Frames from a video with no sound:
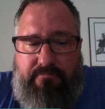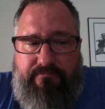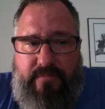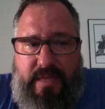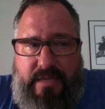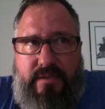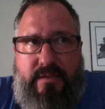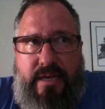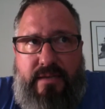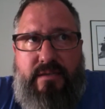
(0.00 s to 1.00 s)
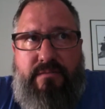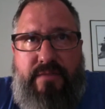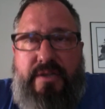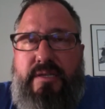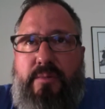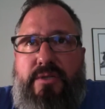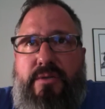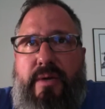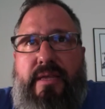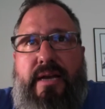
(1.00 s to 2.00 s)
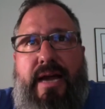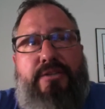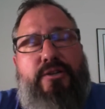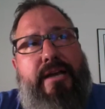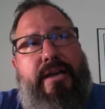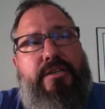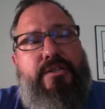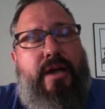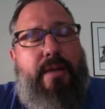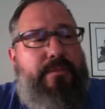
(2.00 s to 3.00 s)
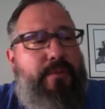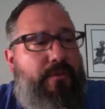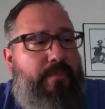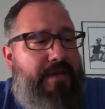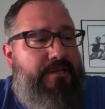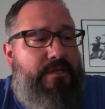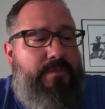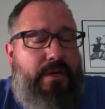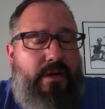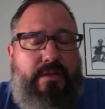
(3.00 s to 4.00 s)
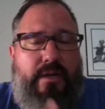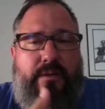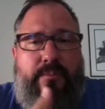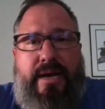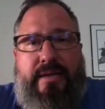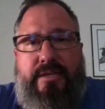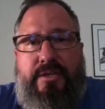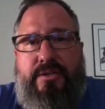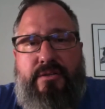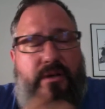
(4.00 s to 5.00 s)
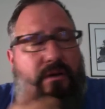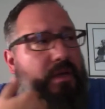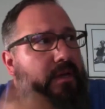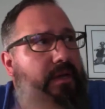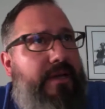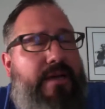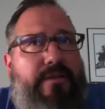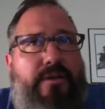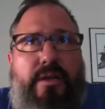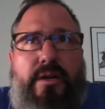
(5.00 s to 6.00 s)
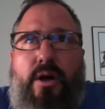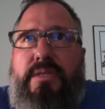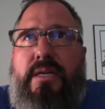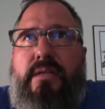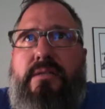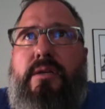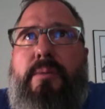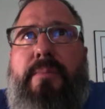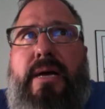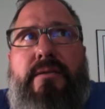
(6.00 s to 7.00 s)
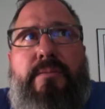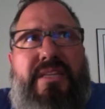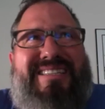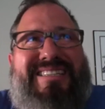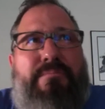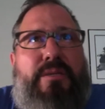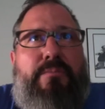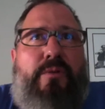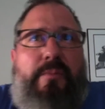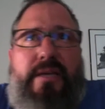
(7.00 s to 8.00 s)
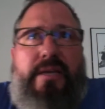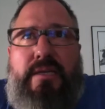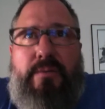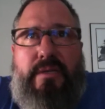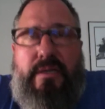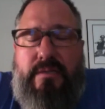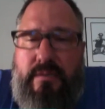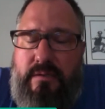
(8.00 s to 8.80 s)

that's very similar to the way that I try to describe it to both patients, but also other practitioners. So, hey, Dr. Lindholm, tell us a little bit about some of the symptoms we might see with this.